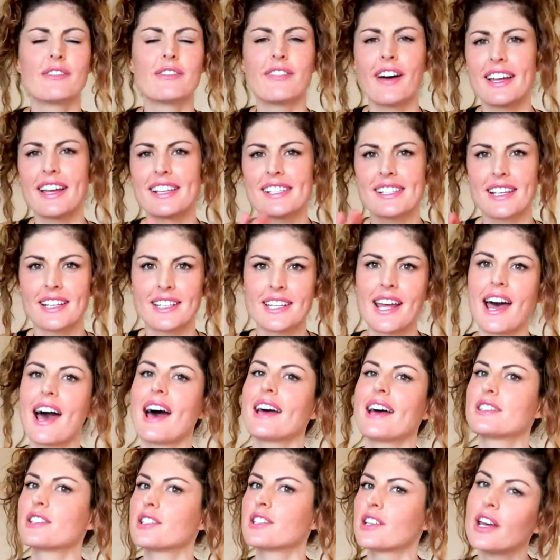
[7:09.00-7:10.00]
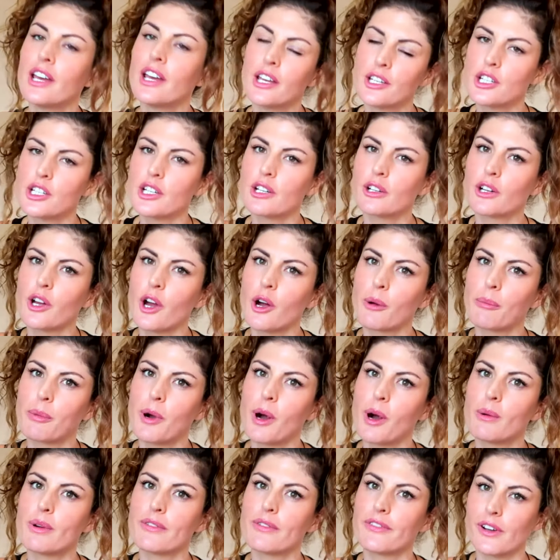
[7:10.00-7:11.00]
device attached to your
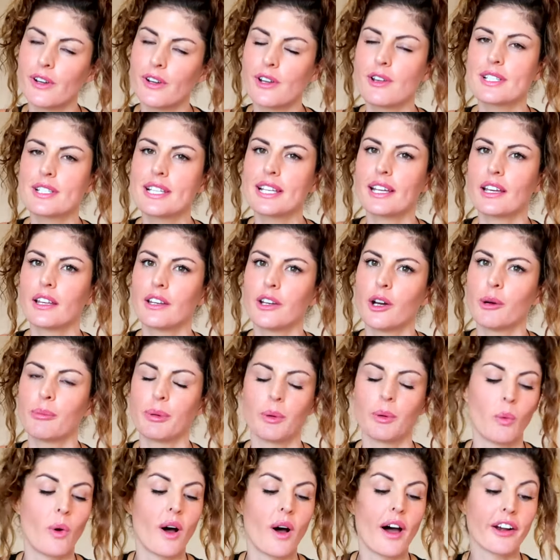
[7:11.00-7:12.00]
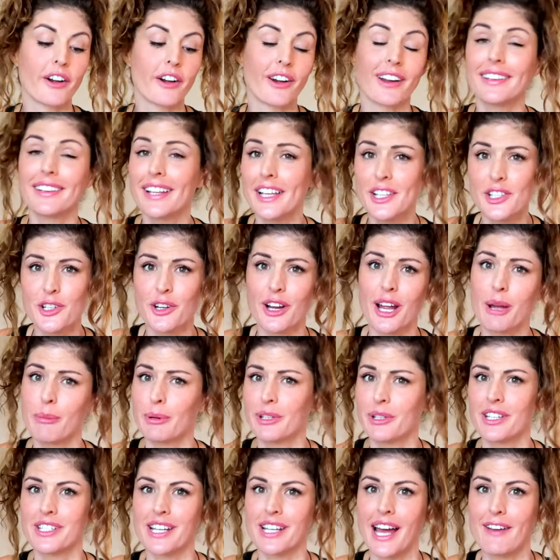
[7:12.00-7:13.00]
GoPro if you're using it in open water, unless you're
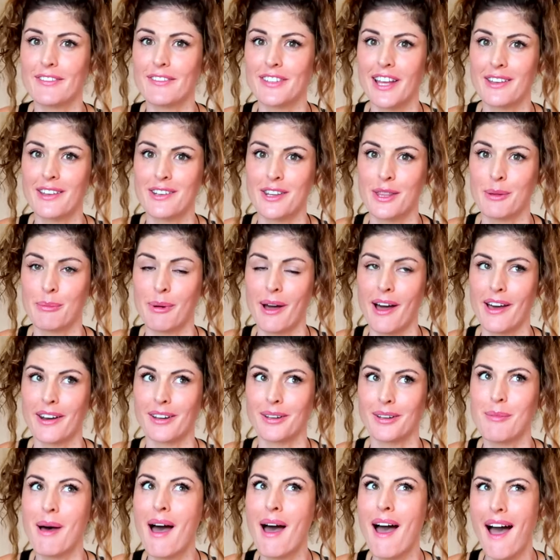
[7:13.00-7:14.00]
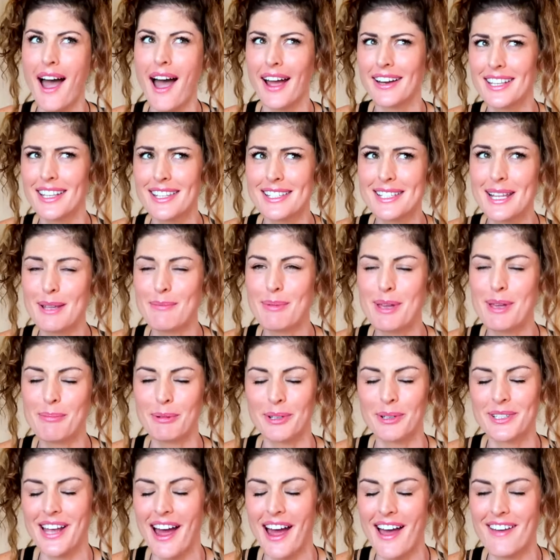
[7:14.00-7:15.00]
able to dive down to the bottom. I did see
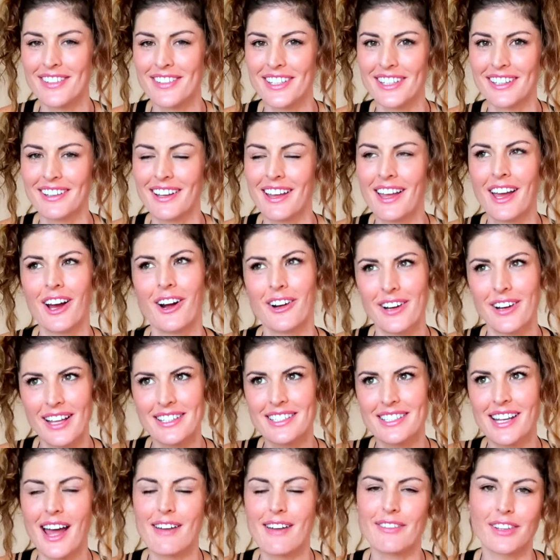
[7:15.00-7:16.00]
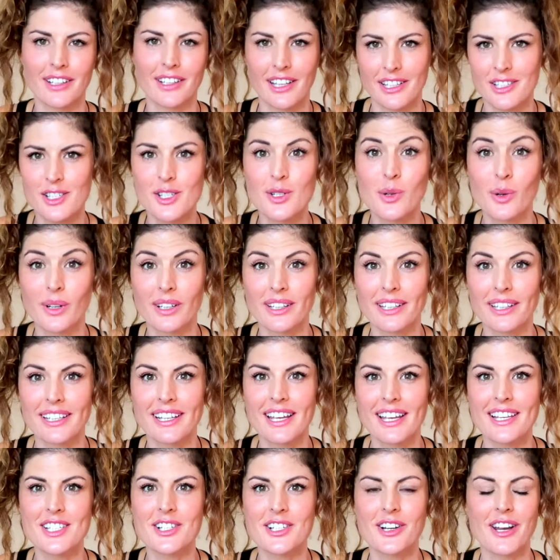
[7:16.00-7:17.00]
people diving, or not diving, like snorkeling
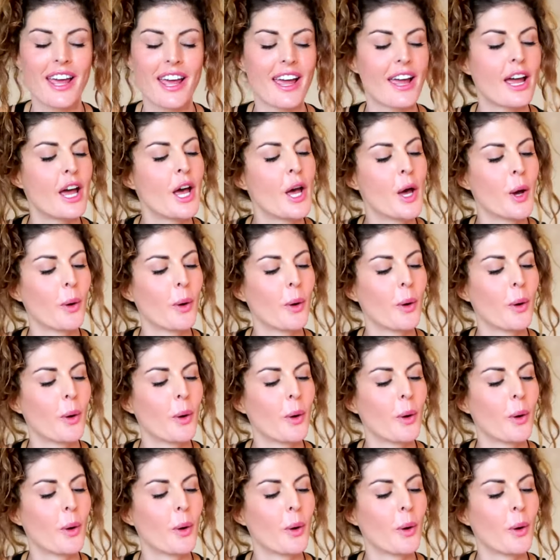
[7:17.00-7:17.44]
yesterday